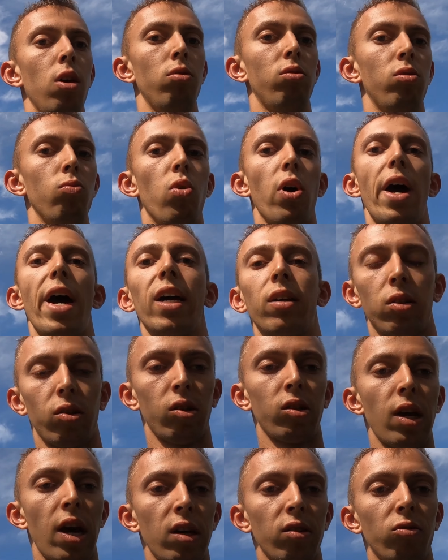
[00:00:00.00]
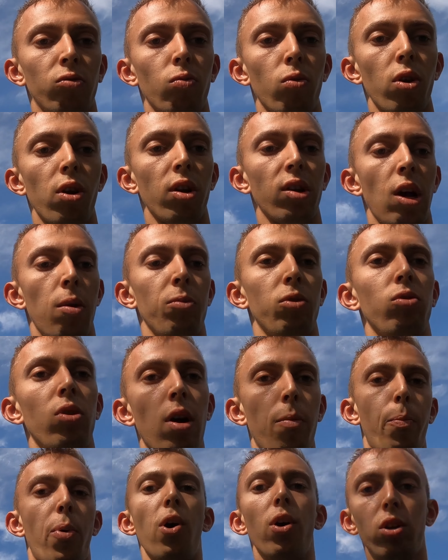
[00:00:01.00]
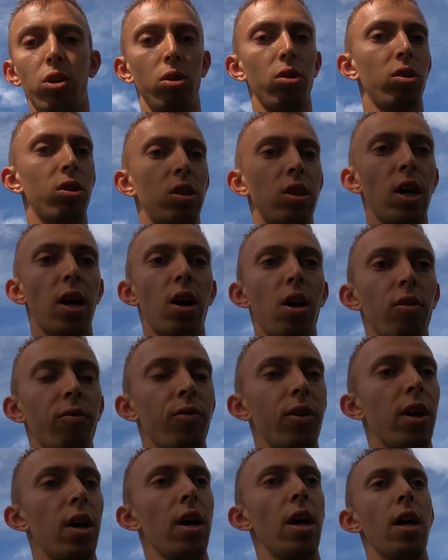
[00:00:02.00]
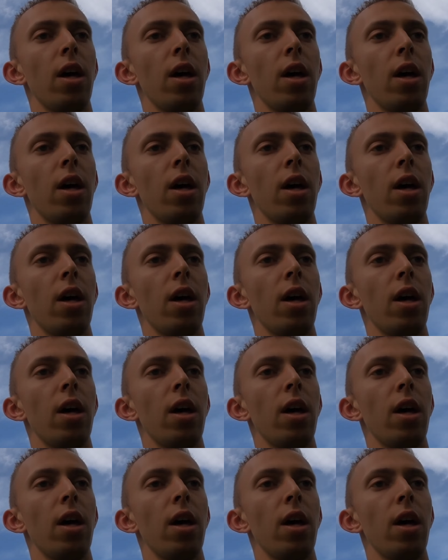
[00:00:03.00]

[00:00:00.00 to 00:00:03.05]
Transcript: see what exercises works how much you got to push yourself